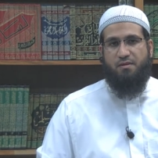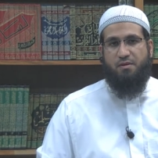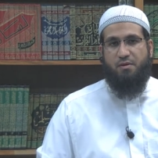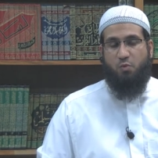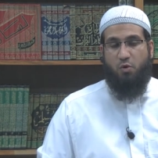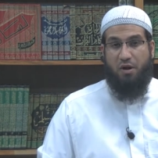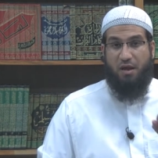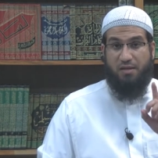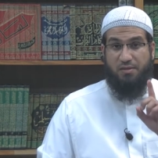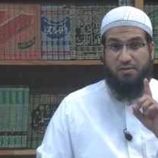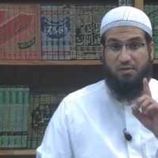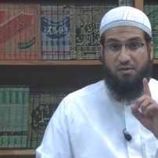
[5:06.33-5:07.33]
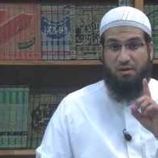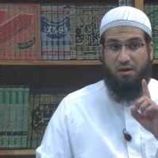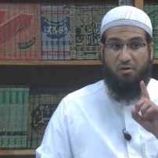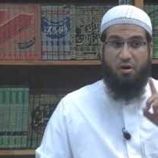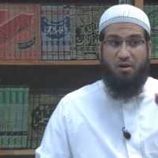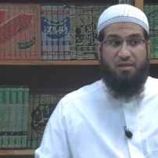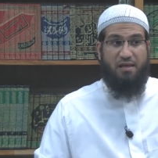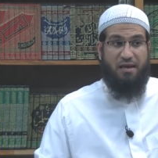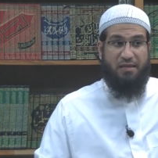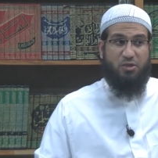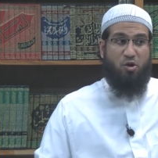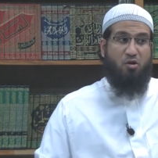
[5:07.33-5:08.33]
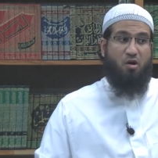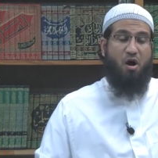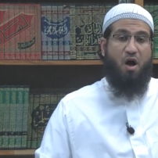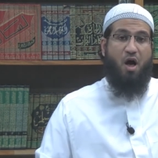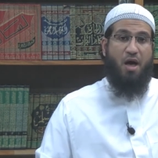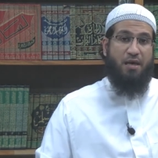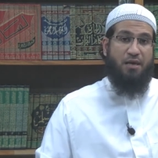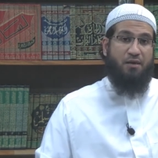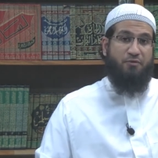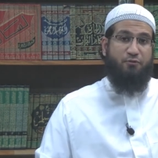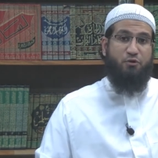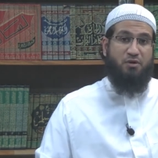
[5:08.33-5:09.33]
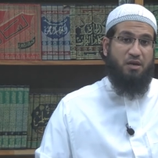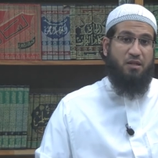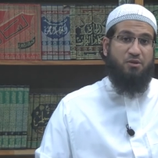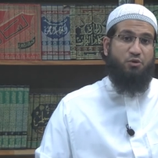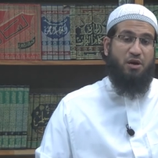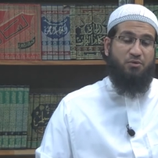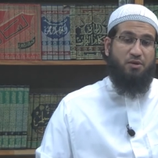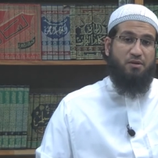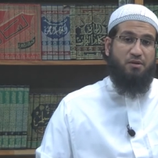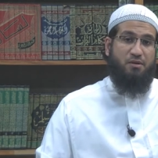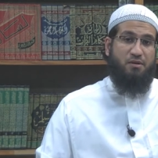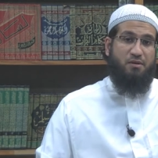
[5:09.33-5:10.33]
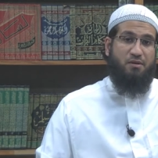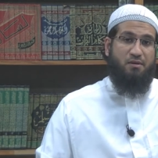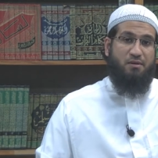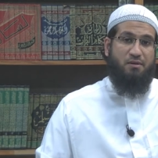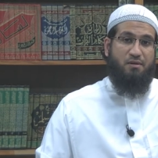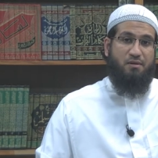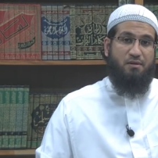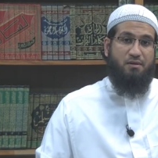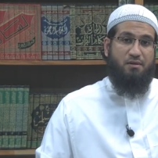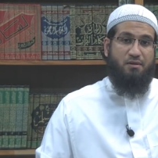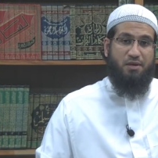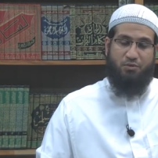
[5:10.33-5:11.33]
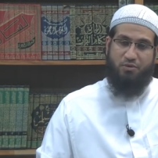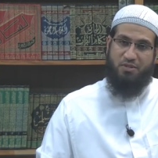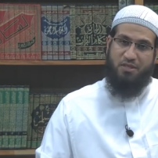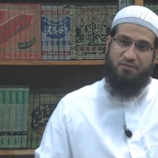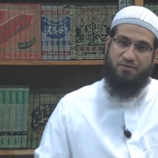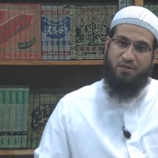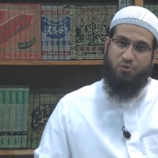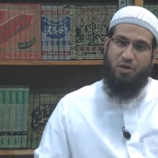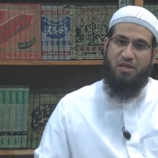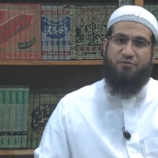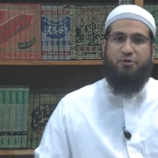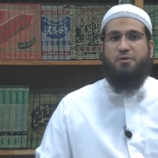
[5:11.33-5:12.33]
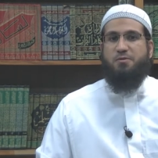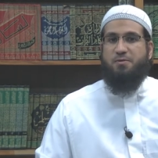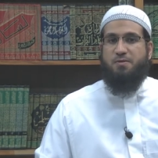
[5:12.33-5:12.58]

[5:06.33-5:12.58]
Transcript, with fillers: Whereas a garden that is on high fertile ground, it receives the rain first,